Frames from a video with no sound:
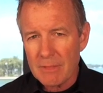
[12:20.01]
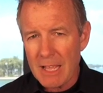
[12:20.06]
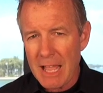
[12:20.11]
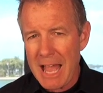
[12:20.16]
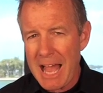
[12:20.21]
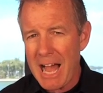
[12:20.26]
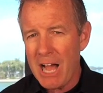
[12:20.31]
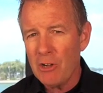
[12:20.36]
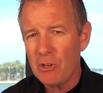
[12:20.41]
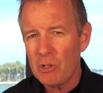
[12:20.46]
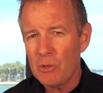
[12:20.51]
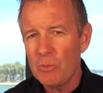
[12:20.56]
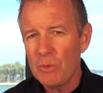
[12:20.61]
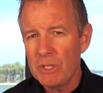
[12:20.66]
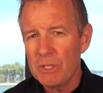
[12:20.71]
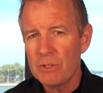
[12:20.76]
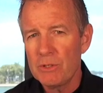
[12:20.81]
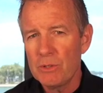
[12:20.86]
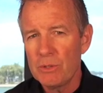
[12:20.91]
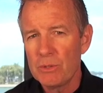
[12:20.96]
How can we
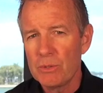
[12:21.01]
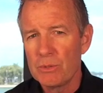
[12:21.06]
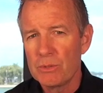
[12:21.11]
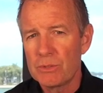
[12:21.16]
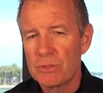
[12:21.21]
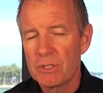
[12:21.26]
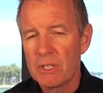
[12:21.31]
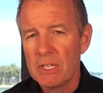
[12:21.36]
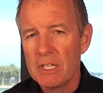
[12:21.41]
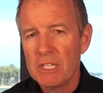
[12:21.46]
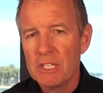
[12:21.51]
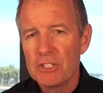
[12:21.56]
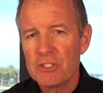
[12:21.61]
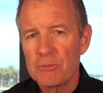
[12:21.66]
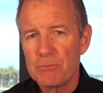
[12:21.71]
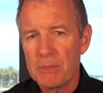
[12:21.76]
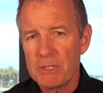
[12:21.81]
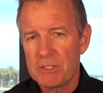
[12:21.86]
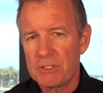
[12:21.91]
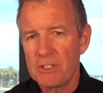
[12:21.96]
use
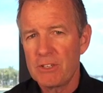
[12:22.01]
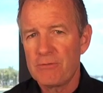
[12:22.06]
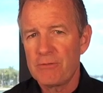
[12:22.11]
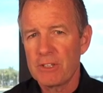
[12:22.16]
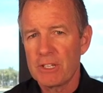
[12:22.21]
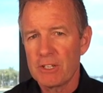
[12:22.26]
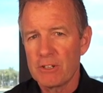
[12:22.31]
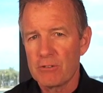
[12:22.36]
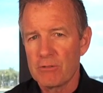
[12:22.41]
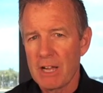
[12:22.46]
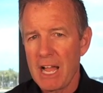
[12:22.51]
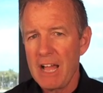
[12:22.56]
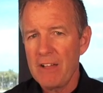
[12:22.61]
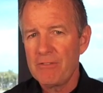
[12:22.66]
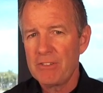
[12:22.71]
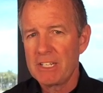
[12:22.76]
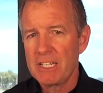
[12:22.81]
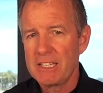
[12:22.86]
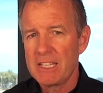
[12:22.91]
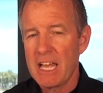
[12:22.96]
specific
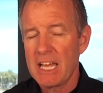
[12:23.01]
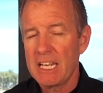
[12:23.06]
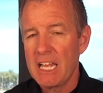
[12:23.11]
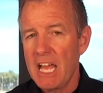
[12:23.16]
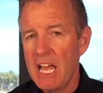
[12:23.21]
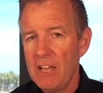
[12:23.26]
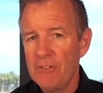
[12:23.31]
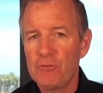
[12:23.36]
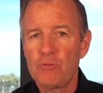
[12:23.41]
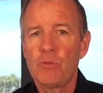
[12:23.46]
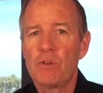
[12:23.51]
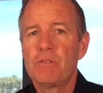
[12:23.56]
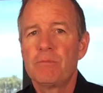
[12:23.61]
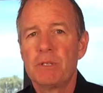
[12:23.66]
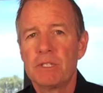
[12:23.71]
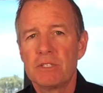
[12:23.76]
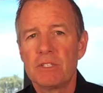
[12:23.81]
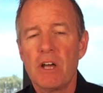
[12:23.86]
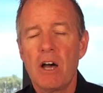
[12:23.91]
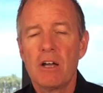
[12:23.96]
gravity, that heft we've
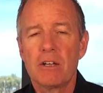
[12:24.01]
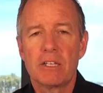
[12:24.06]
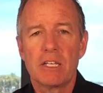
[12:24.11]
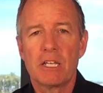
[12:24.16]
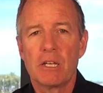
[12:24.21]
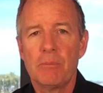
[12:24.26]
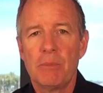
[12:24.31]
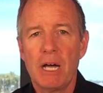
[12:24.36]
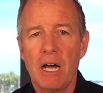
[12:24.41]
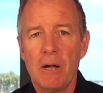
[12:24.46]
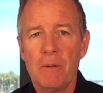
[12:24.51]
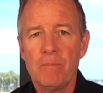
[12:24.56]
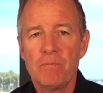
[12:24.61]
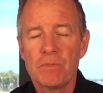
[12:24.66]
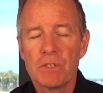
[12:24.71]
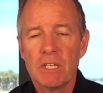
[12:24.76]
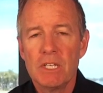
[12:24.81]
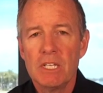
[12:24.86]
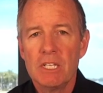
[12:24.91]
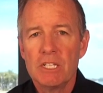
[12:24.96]
been talking
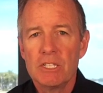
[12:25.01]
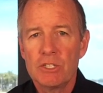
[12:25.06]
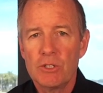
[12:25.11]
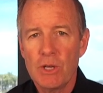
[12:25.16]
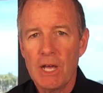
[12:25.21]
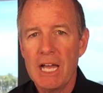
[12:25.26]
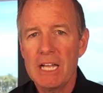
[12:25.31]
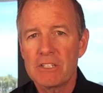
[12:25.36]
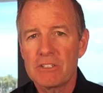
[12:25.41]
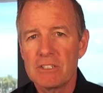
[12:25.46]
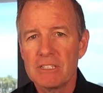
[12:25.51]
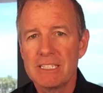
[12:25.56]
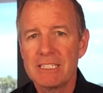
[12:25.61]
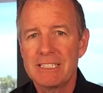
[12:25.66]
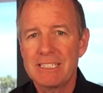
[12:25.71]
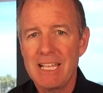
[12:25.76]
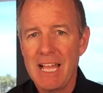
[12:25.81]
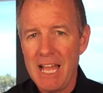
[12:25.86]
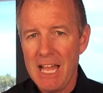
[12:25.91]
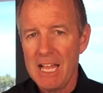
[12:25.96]
about, to actually
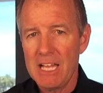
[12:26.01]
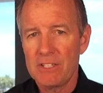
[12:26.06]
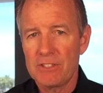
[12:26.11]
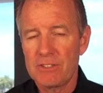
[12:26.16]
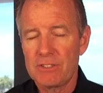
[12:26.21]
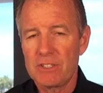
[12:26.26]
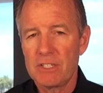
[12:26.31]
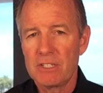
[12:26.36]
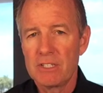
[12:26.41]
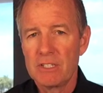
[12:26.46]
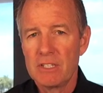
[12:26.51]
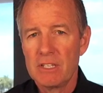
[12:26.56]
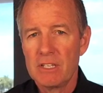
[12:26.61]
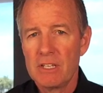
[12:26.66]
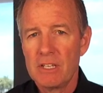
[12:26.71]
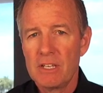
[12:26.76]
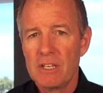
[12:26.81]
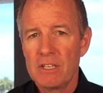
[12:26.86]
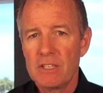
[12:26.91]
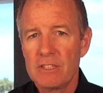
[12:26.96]
test
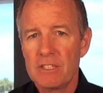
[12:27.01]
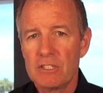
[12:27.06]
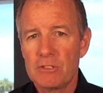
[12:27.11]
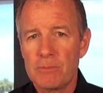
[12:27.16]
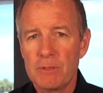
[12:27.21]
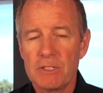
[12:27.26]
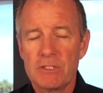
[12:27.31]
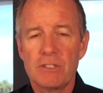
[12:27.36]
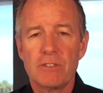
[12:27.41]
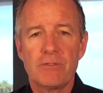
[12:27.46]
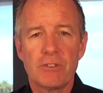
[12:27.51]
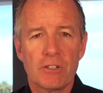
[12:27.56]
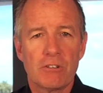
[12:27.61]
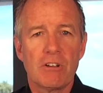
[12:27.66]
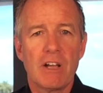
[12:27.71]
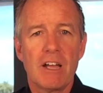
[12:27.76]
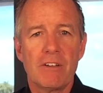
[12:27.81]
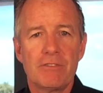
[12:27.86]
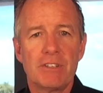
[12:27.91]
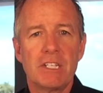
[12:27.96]
the specific
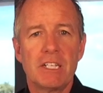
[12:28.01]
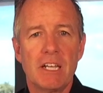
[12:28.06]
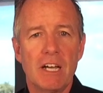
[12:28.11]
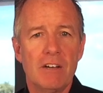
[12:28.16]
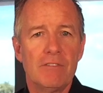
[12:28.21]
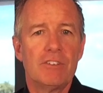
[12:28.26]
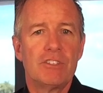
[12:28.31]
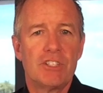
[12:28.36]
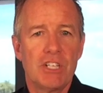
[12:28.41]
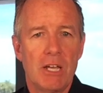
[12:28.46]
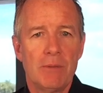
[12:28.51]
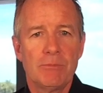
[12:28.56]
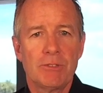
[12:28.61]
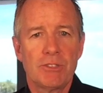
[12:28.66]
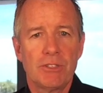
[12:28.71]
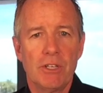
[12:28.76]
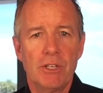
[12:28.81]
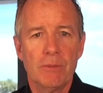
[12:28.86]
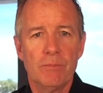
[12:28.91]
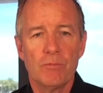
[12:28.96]
gravity of a
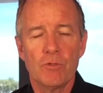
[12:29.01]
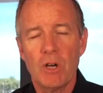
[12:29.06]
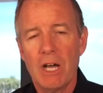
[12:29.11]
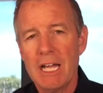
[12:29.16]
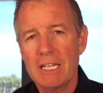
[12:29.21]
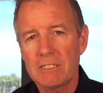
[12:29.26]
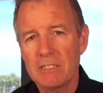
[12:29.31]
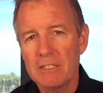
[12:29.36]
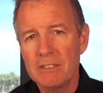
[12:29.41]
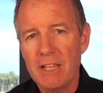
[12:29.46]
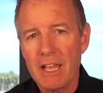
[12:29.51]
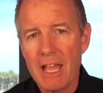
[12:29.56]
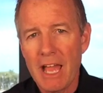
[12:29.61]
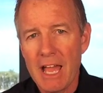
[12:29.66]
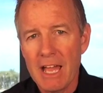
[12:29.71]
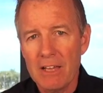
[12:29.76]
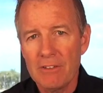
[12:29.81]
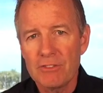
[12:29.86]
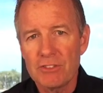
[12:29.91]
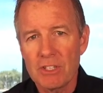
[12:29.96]
gemstone? Well, actually they
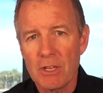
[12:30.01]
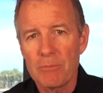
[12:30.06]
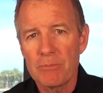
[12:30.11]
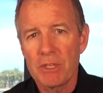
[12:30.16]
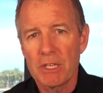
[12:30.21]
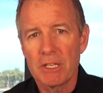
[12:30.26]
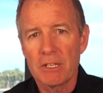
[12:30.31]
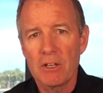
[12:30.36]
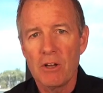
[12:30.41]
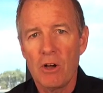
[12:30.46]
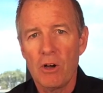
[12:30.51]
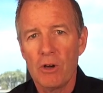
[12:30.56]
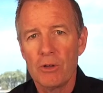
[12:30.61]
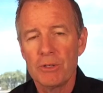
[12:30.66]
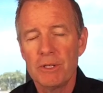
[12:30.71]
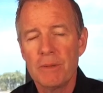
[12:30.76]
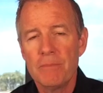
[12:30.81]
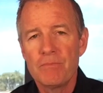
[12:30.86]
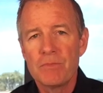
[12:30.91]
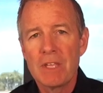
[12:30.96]
have something
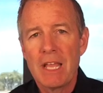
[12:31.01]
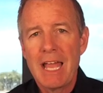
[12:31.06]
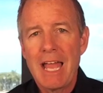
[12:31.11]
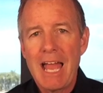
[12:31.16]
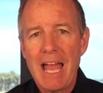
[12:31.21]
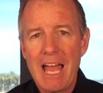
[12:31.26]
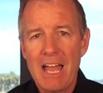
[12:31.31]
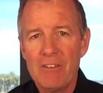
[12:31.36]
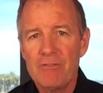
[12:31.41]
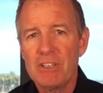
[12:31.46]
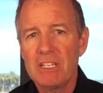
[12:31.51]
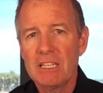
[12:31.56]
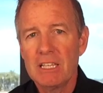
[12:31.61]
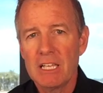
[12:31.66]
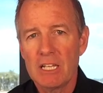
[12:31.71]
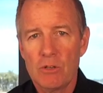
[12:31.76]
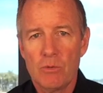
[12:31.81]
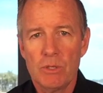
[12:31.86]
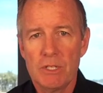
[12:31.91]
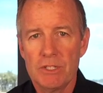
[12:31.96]
called heavy
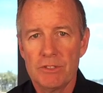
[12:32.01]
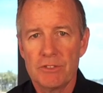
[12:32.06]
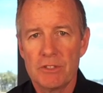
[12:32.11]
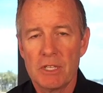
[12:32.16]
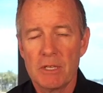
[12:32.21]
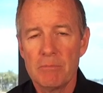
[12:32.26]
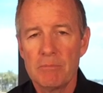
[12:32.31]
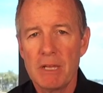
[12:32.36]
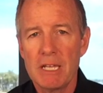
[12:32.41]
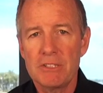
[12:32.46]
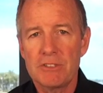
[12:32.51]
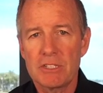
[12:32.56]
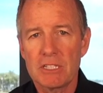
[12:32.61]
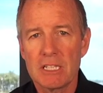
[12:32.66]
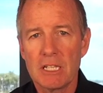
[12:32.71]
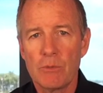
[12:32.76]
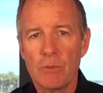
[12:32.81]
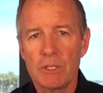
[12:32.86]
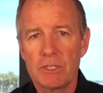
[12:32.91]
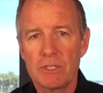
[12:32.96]
liquids. And
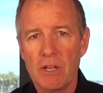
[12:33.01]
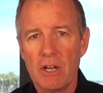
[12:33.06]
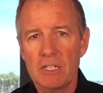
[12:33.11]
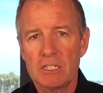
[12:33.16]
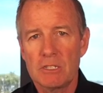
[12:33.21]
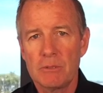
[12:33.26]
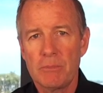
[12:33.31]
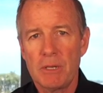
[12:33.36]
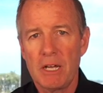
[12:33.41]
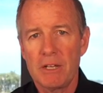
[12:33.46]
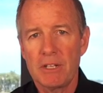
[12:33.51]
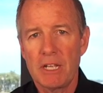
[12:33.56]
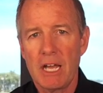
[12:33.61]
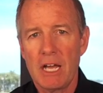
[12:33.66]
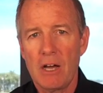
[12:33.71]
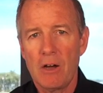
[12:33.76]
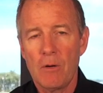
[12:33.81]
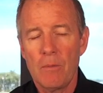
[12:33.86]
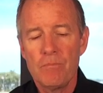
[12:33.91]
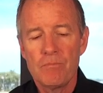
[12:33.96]
basically we talked about
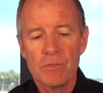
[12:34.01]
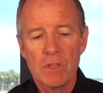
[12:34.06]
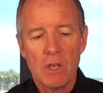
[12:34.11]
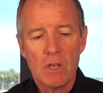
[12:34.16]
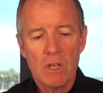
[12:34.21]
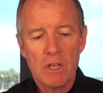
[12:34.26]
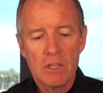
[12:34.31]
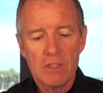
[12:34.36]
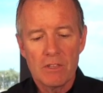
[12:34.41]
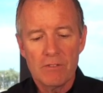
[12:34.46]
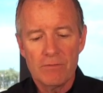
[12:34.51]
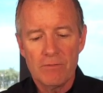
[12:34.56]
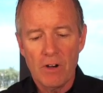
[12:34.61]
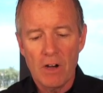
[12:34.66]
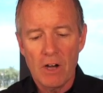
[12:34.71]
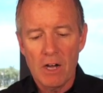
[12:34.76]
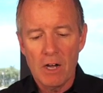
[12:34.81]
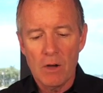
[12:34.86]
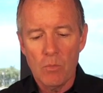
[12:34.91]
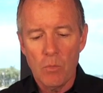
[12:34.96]
how the
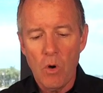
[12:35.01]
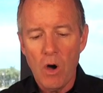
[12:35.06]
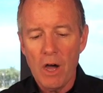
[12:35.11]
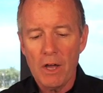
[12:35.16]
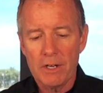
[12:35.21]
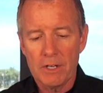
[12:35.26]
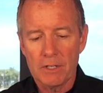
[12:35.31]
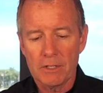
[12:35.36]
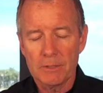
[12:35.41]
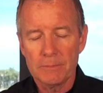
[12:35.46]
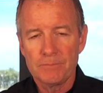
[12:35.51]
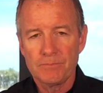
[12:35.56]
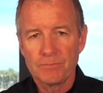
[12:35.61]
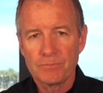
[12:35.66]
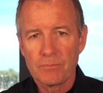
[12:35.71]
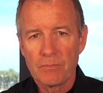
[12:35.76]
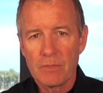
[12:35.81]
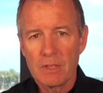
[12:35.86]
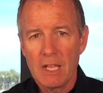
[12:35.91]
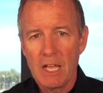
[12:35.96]
water
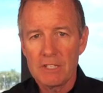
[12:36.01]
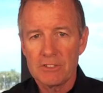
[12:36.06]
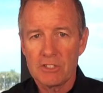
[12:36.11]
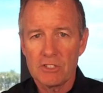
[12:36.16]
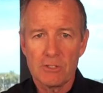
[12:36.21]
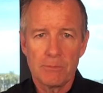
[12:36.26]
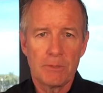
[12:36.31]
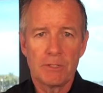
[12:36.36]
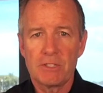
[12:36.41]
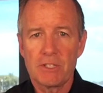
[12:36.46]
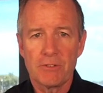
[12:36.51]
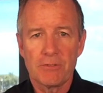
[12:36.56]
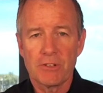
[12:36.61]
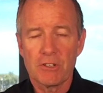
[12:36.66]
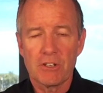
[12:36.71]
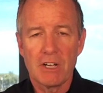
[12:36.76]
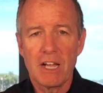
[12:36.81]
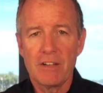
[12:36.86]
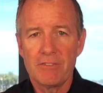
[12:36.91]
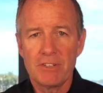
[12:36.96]
has a specific
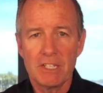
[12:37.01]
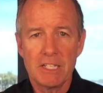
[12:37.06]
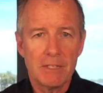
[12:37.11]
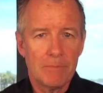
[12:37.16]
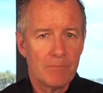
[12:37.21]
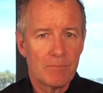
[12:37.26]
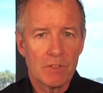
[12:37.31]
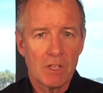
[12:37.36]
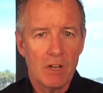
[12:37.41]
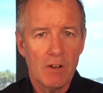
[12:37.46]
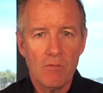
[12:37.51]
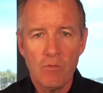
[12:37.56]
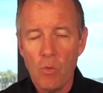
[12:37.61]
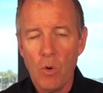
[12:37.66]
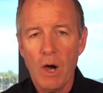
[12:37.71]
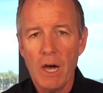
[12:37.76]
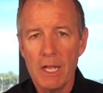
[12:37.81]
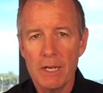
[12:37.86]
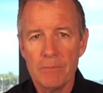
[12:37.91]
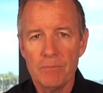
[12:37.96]
gravity of
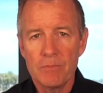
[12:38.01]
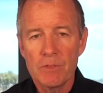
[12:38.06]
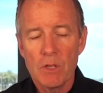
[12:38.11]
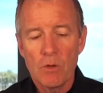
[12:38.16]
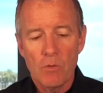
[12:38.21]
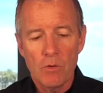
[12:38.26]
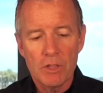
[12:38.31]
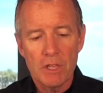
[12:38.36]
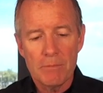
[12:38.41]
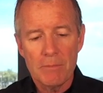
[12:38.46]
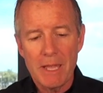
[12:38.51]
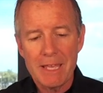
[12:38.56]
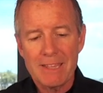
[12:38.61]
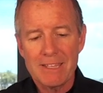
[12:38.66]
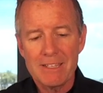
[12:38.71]
1. Well, they make